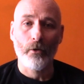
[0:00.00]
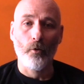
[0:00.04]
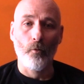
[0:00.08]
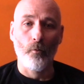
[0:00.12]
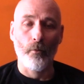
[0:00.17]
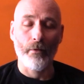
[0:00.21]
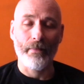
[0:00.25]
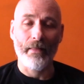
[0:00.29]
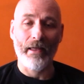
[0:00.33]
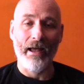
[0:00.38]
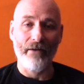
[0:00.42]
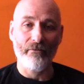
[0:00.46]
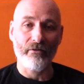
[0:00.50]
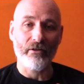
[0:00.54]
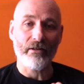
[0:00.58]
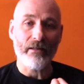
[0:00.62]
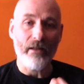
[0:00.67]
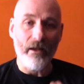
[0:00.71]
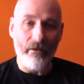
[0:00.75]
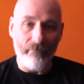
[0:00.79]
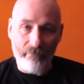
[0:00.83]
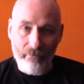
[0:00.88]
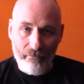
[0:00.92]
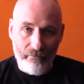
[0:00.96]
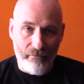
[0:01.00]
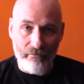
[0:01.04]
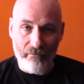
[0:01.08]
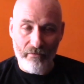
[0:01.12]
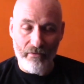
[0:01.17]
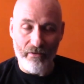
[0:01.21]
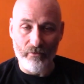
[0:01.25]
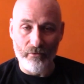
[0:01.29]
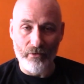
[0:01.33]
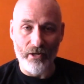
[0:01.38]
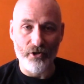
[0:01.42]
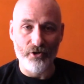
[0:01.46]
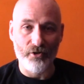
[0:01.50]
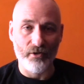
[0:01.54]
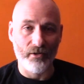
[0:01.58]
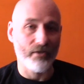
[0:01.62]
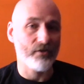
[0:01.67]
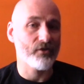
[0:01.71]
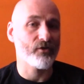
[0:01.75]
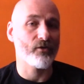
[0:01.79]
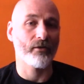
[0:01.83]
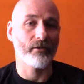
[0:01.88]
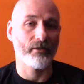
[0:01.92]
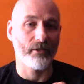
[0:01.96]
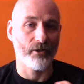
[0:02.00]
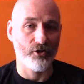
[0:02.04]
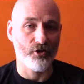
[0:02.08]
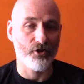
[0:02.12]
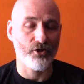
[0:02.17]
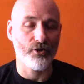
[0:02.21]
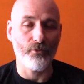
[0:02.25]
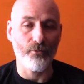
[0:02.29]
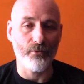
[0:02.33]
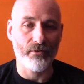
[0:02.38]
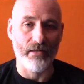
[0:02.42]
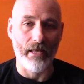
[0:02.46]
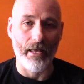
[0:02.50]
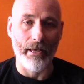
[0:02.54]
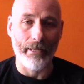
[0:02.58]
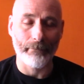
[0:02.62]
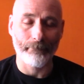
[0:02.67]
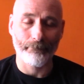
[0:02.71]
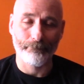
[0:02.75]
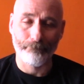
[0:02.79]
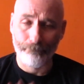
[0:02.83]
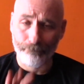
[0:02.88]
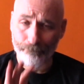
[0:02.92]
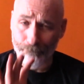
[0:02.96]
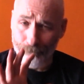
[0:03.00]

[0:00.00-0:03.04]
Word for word: When they have enough of a foundation to start to choose that,